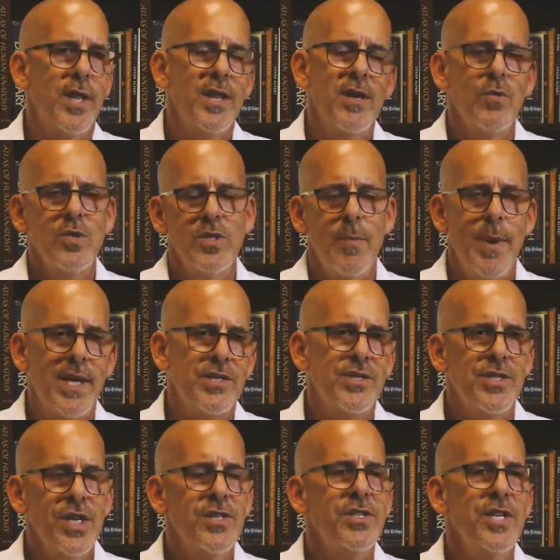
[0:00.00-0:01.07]
I think it was about
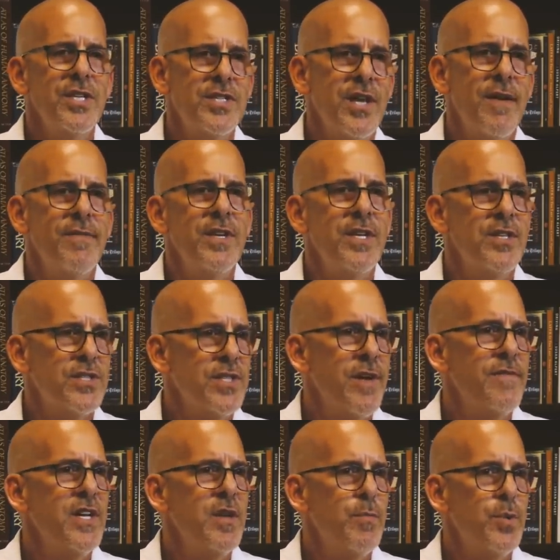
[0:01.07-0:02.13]
67 to
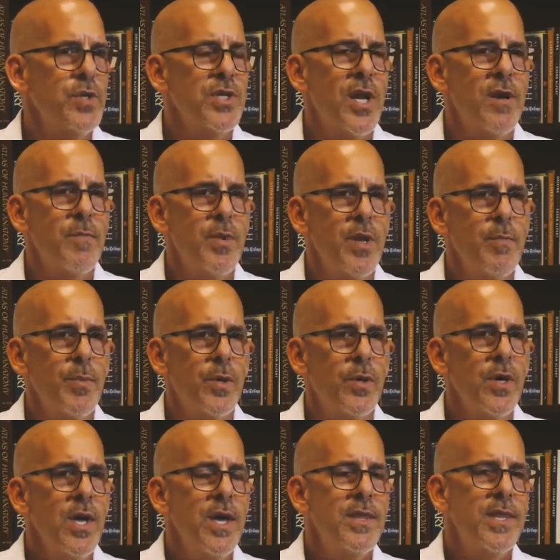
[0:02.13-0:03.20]
70% of
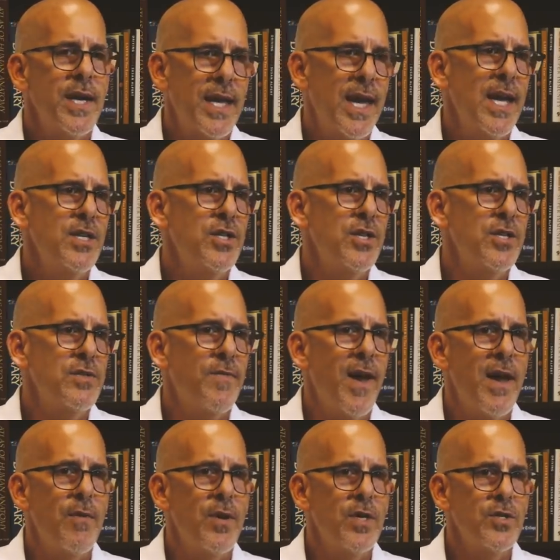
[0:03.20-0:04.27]
people that catch this
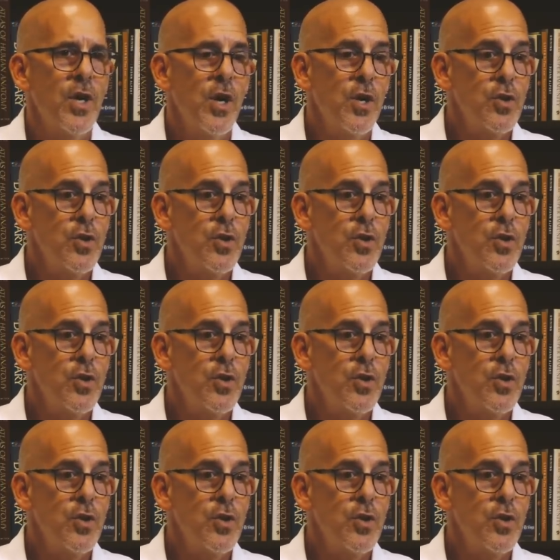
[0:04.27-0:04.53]
virus